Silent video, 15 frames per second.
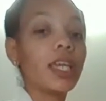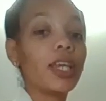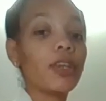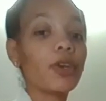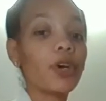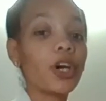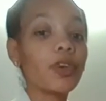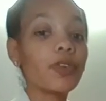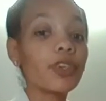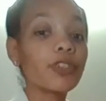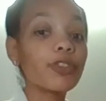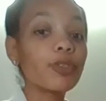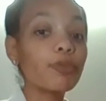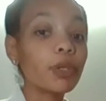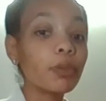And
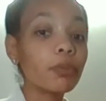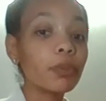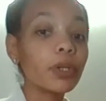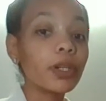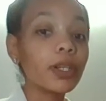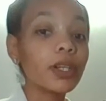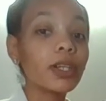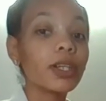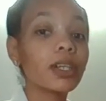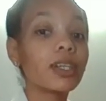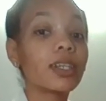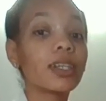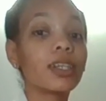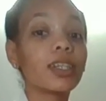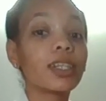always remember
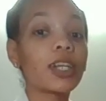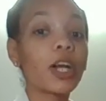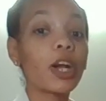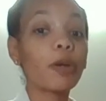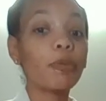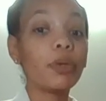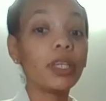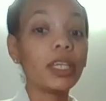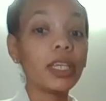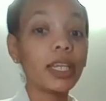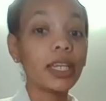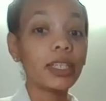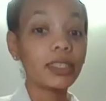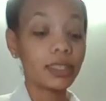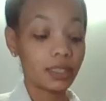our
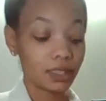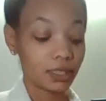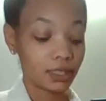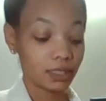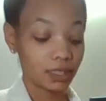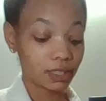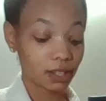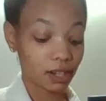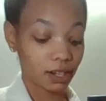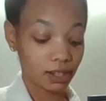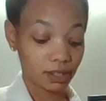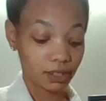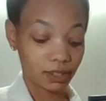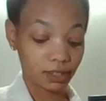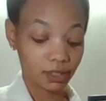pH chart.
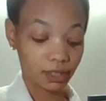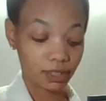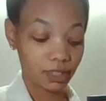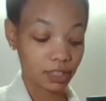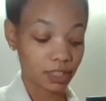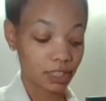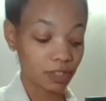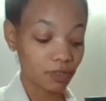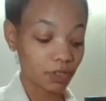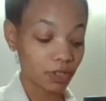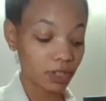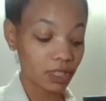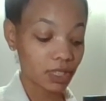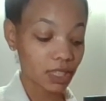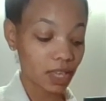
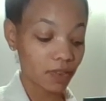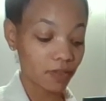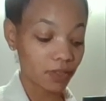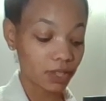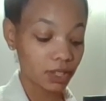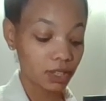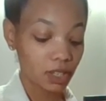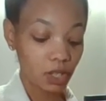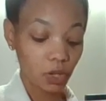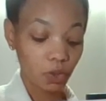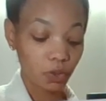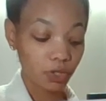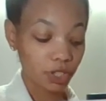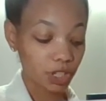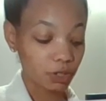0 to 7,
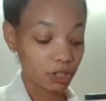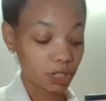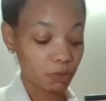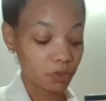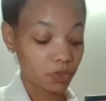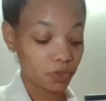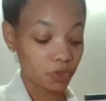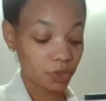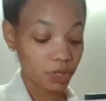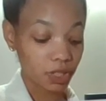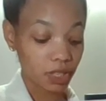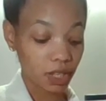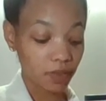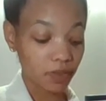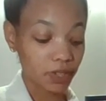with 0 to before
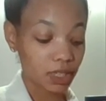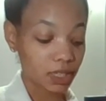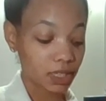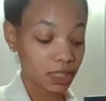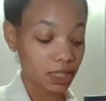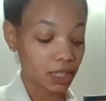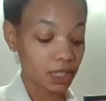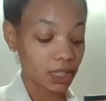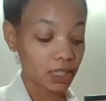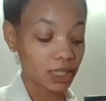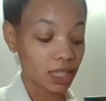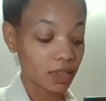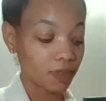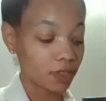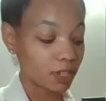7, acidic,
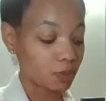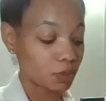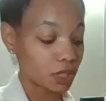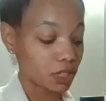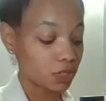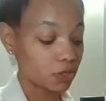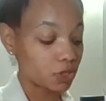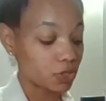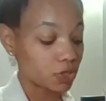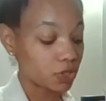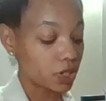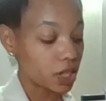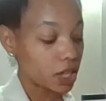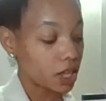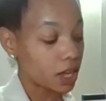7 is being
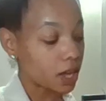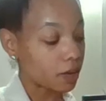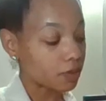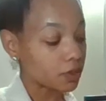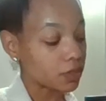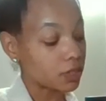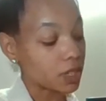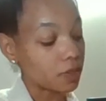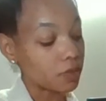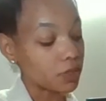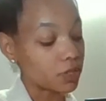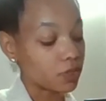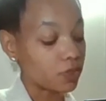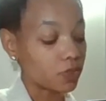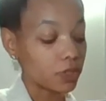neutral, after 7
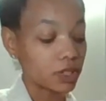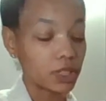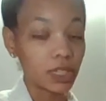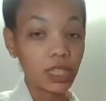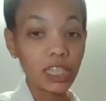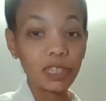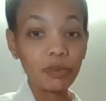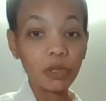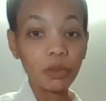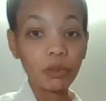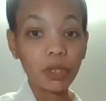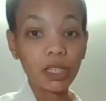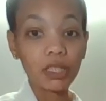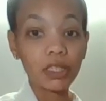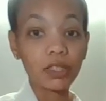to 14, being
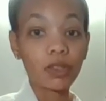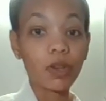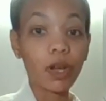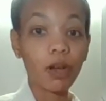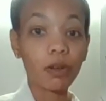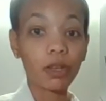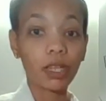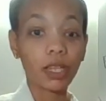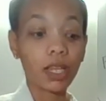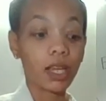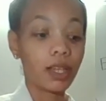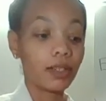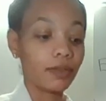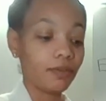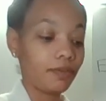basic or
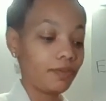alkaline.